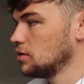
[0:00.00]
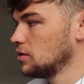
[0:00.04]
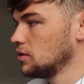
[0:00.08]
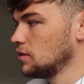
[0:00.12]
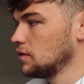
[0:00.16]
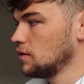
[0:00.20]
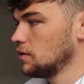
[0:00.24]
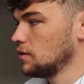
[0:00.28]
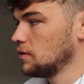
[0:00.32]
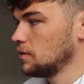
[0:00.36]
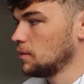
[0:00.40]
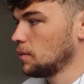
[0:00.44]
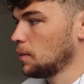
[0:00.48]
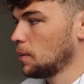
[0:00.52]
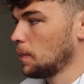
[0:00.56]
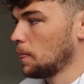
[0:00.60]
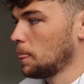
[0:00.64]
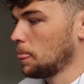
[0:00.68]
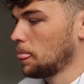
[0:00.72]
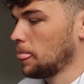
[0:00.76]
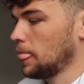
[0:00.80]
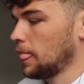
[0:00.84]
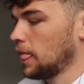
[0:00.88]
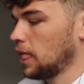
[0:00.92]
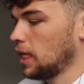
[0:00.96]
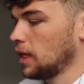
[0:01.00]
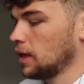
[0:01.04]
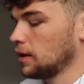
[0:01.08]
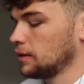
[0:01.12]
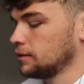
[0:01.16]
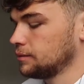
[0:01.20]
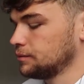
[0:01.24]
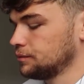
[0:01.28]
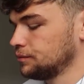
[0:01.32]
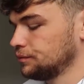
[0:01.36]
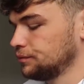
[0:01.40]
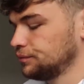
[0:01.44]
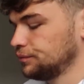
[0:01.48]

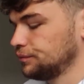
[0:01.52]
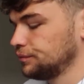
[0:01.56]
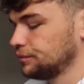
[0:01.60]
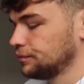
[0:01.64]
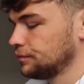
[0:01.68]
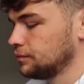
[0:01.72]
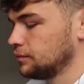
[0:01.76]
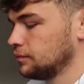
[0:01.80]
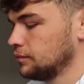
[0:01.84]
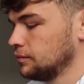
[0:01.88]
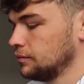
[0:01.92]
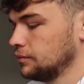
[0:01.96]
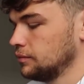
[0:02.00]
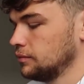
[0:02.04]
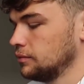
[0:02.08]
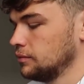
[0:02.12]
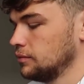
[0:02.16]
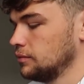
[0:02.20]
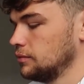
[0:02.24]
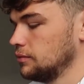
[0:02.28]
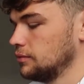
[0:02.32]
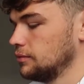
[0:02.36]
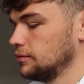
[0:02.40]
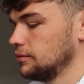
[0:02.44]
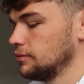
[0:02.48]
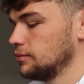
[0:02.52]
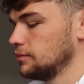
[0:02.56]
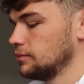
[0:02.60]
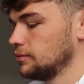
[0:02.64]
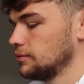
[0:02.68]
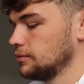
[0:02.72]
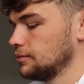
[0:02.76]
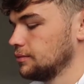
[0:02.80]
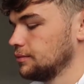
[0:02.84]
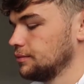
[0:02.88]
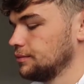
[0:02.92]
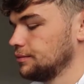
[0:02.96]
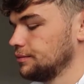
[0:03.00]

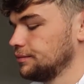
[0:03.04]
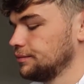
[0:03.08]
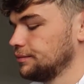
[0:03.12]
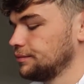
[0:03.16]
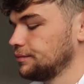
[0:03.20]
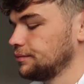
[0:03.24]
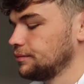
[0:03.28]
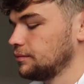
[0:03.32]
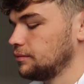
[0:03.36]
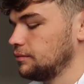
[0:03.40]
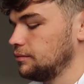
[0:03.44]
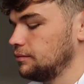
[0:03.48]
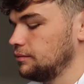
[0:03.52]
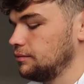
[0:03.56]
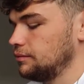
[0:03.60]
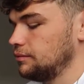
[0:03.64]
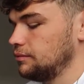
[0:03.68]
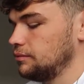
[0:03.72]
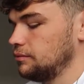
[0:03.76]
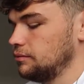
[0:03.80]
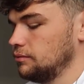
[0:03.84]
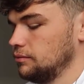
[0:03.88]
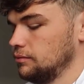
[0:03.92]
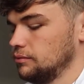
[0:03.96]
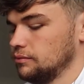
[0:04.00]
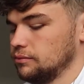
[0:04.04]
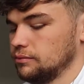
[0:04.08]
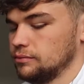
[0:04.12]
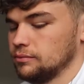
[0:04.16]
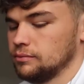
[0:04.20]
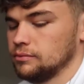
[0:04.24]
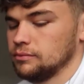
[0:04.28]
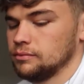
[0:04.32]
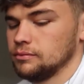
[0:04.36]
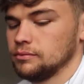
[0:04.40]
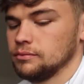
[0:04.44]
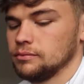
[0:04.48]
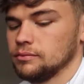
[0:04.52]

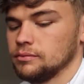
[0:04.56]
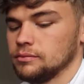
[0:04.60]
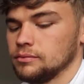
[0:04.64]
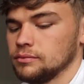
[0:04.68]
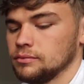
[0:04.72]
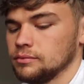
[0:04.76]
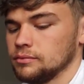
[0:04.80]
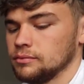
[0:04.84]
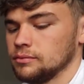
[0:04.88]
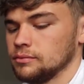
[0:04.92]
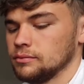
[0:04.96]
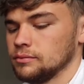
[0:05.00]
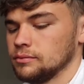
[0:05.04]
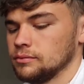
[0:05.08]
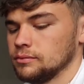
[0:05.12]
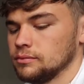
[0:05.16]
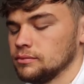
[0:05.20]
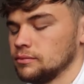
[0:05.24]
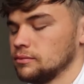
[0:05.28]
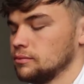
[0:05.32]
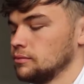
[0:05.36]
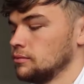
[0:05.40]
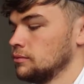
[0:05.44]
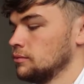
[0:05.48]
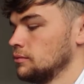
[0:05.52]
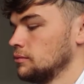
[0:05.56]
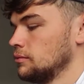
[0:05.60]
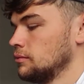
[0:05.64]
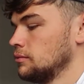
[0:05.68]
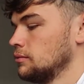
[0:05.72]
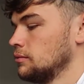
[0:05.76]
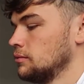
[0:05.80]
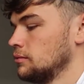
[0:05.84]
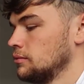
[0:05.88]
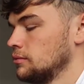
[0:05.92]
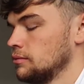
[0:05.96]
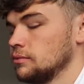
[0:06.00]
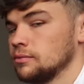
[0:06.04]

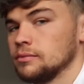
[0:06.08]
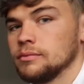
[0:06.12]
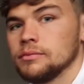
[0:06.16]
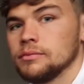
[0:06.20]
[no speech]